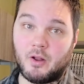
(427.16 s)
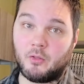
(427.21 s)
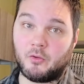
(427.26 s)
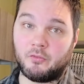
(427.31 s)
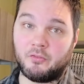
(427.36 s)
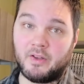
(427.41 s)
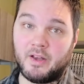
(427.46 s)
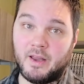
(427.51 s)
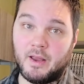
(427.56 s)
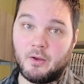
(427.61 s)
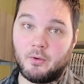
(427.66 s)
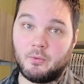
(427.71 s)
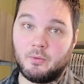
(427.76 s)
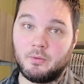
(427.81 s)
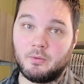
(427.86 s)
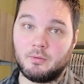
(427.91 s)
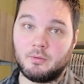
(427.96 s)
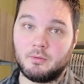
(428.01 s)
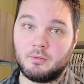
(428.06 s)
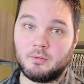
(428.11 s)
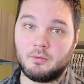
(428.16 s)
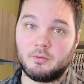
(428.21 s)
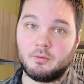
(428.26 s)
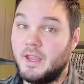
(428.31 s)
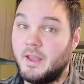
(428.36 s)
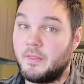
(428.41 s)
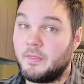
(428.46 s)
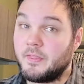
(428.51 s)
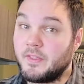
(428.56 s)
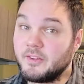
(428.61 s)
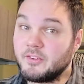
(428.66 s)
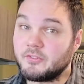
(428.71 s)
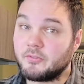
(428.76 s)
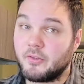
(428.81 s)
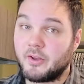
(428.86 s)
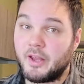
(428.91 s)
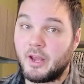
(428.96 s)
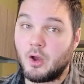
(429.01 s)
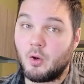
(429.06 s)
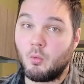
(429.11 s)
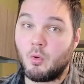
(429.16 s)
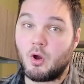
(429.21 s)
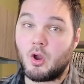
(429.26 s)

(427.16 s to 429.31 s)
for another video. In this video,